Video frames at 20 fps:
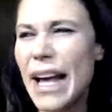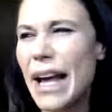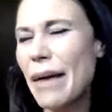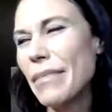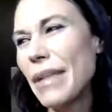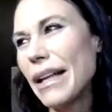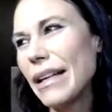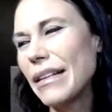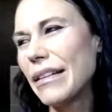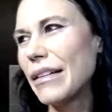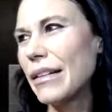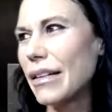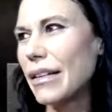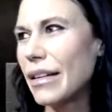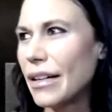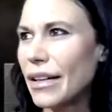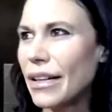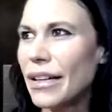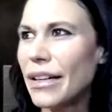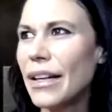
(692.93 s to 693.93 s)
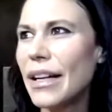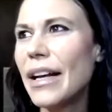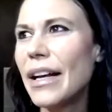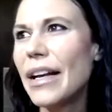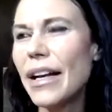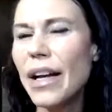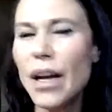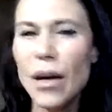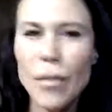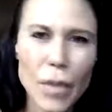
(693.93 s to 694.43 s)
I'm like, oh,
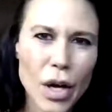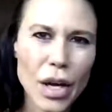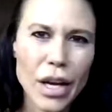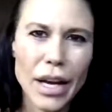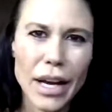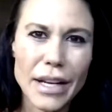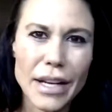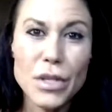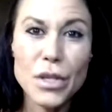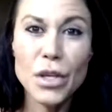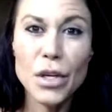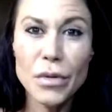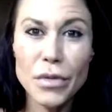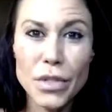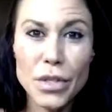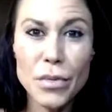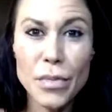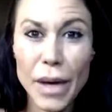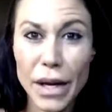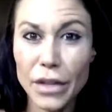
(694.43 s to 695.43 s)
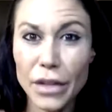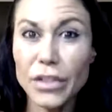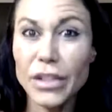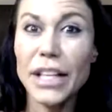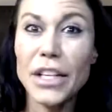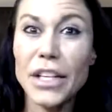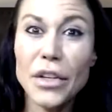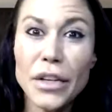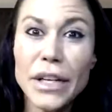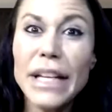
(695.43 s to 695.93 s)
come on, guys, you could do better.
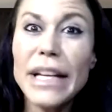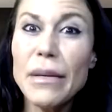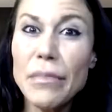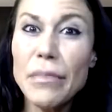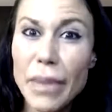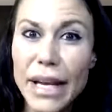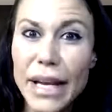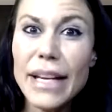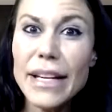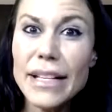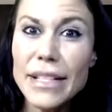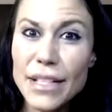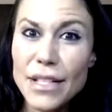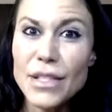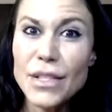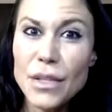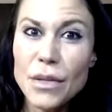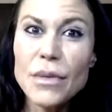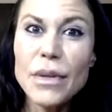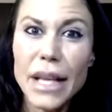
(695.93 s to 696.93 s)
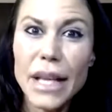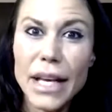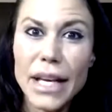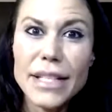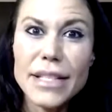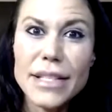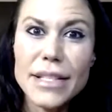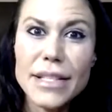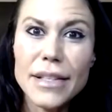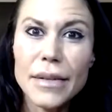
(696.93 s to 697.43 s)
Like, you're getting paid to do
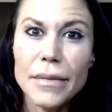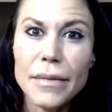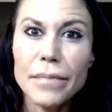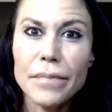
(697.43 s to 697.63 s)
this.